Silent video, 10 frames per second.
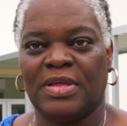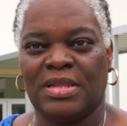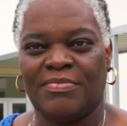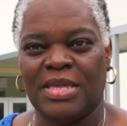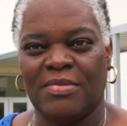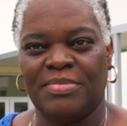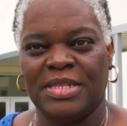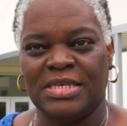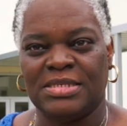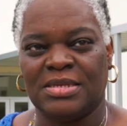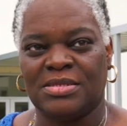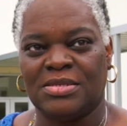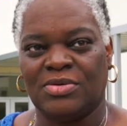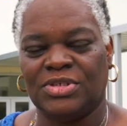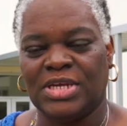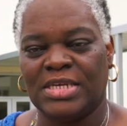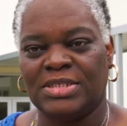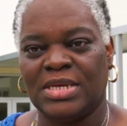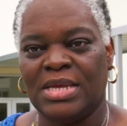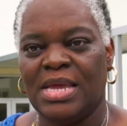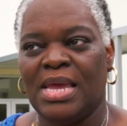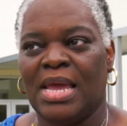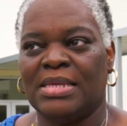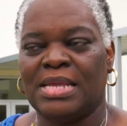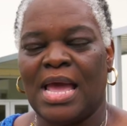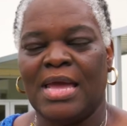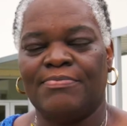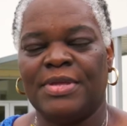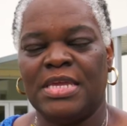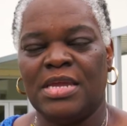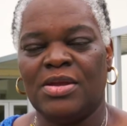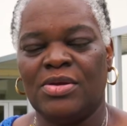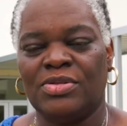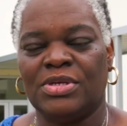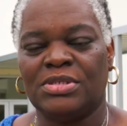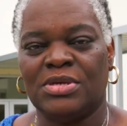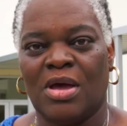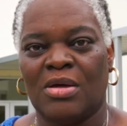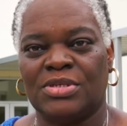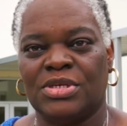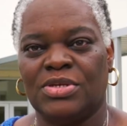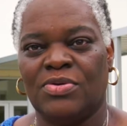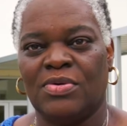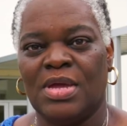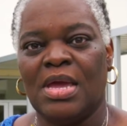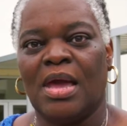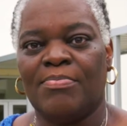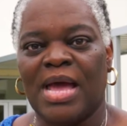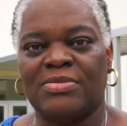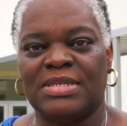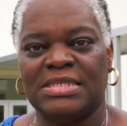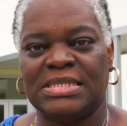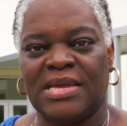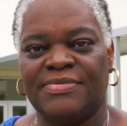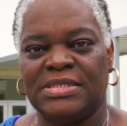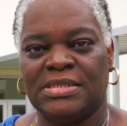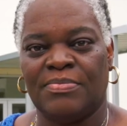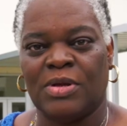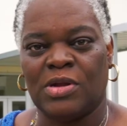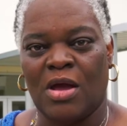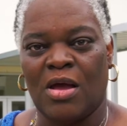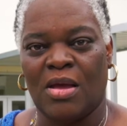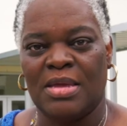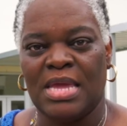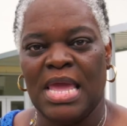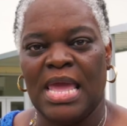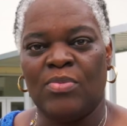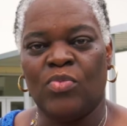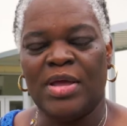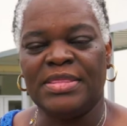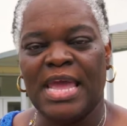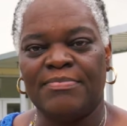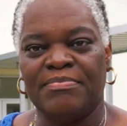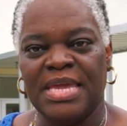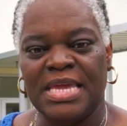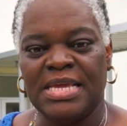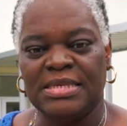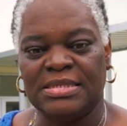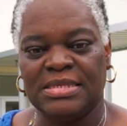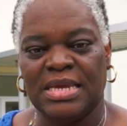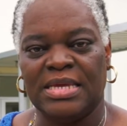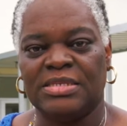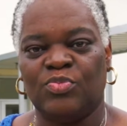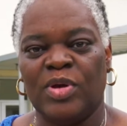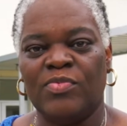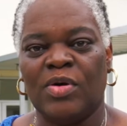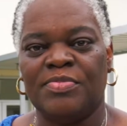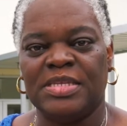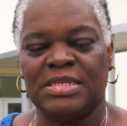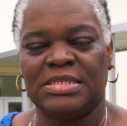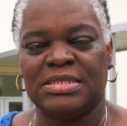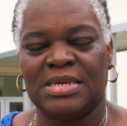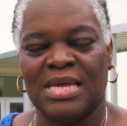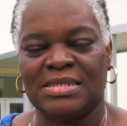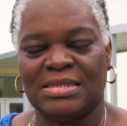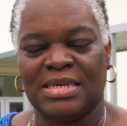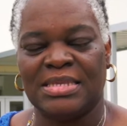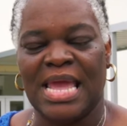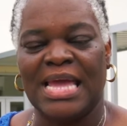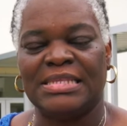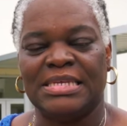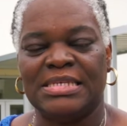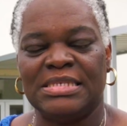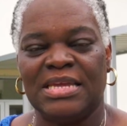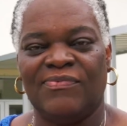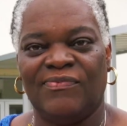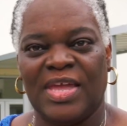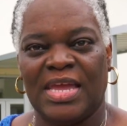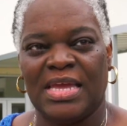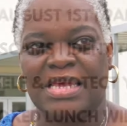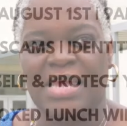Columbia Business Association, and I'm here to talk to you about the SAFE Seminar. And what that means is we will be discussing at this event